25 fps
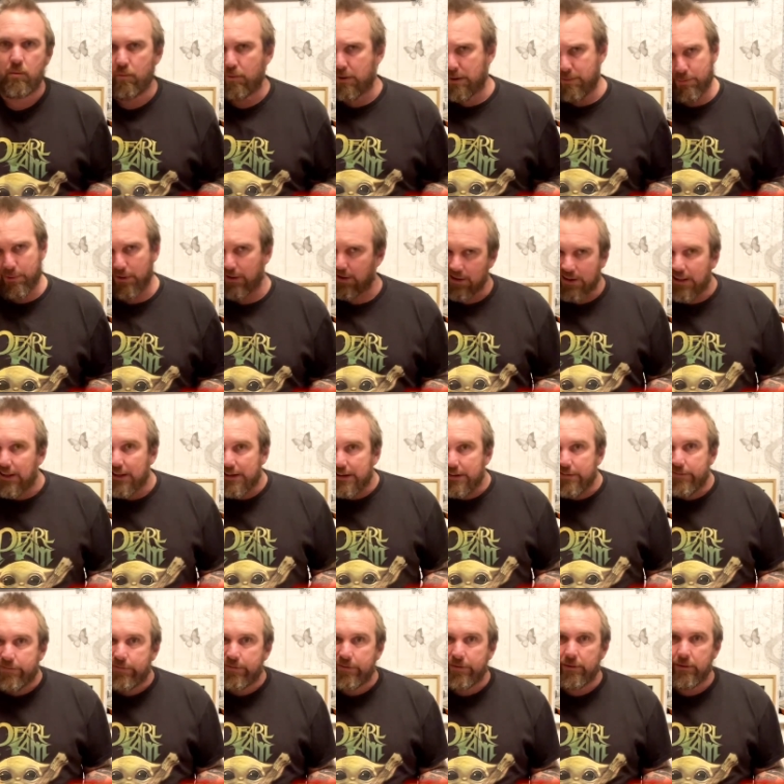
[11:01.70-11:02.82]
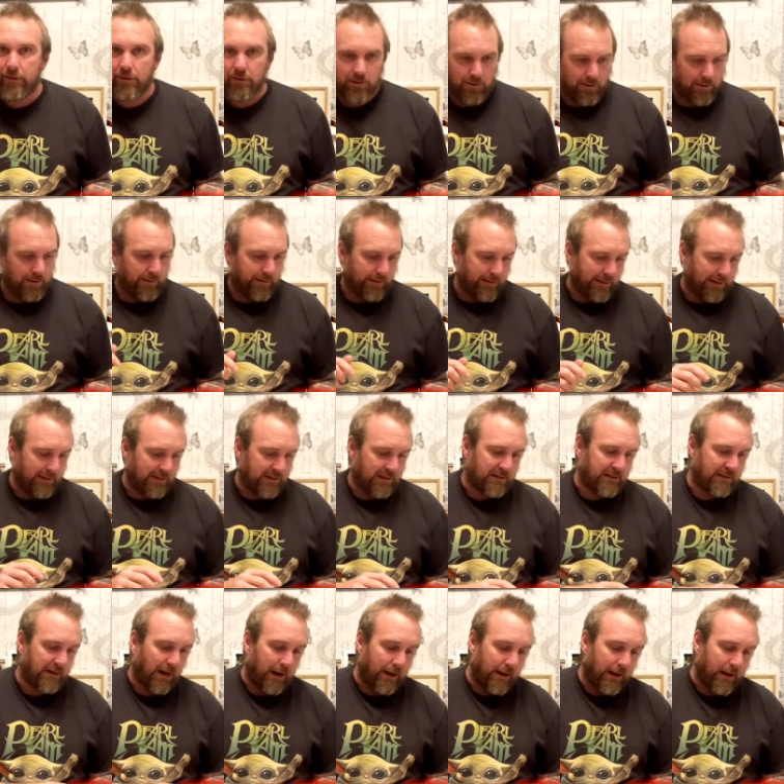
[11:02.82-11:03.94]
we believe, is
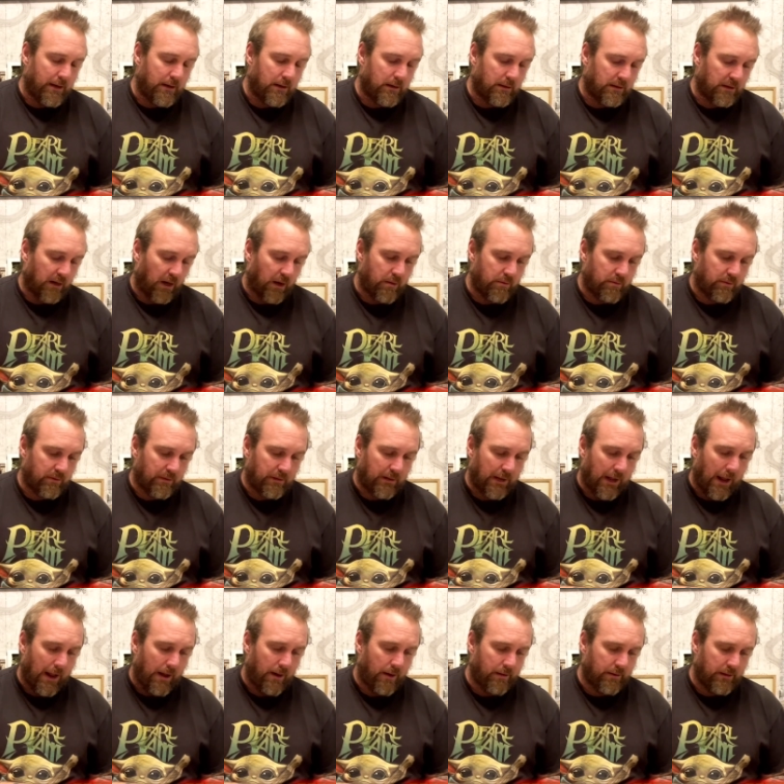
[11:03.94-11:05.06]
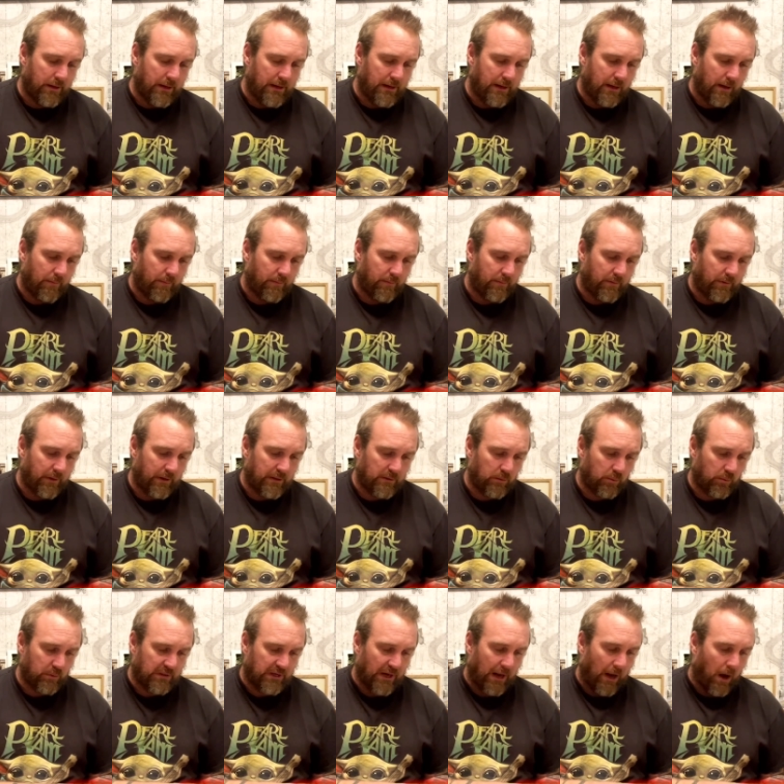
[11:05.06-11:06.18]
staying. So it's
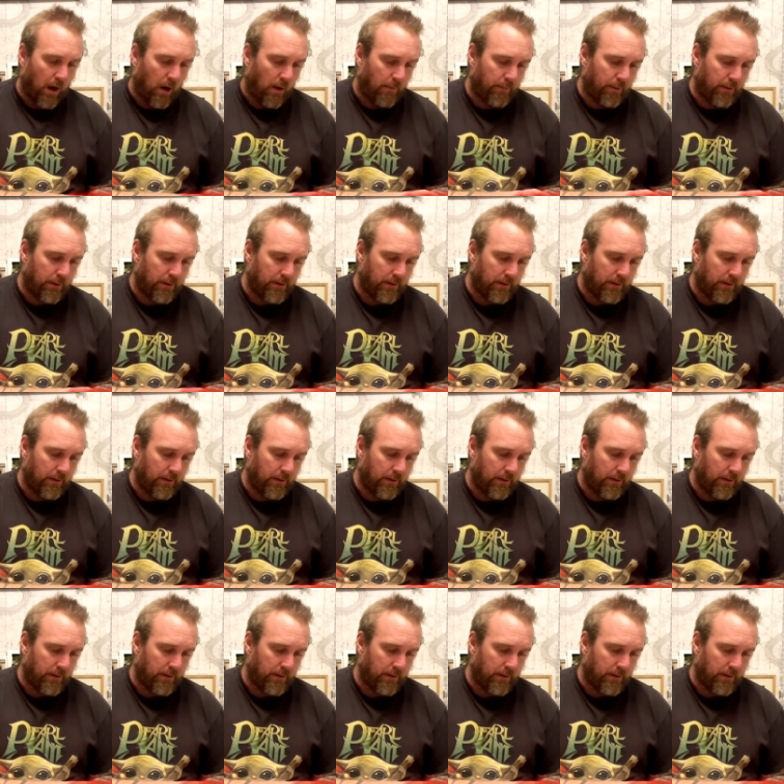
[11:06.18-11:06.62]
all set up.